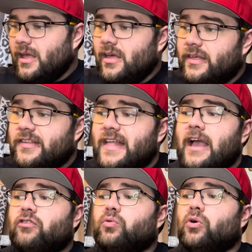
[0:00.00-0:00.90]
This
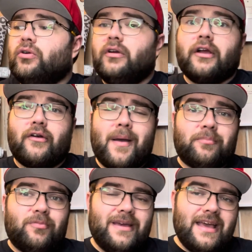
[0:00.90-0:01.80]
next one
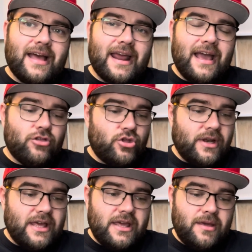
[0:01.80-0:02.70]
grabbed me, and I
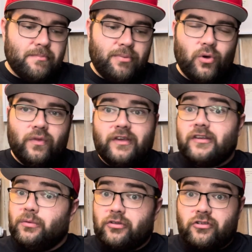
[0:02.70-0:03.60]
actually bought this, and it
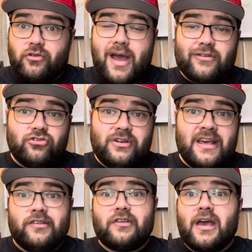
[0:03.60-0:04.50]
was a scratched
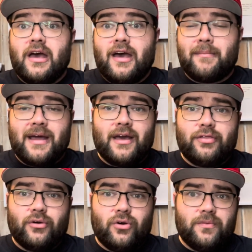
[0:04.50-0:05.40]
disc. And I
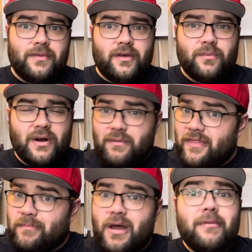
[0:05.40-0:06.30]
thought, when I read the
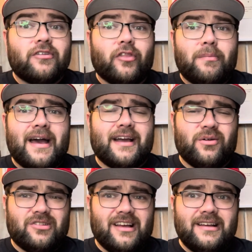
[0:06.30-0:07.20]
premise on the back, I
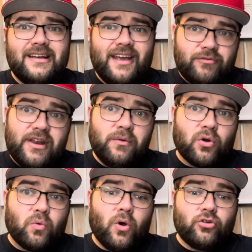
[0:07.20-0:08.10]
was like, really want
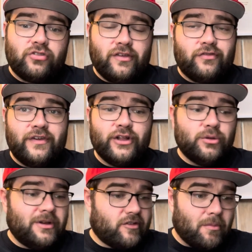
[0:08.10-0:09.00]
to watch this film,
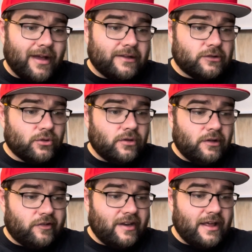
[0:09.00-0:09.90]
and it's got Michael
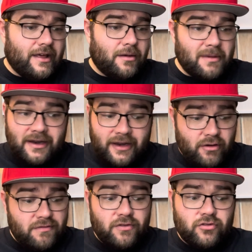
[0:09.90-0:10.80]
Douglas in it and Melanie
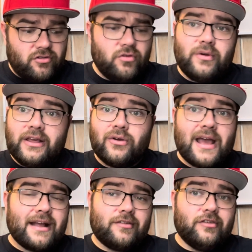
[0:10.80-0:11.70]
Griffiths, two really good
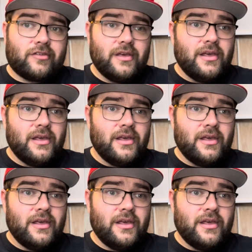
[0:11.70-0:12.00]
actors.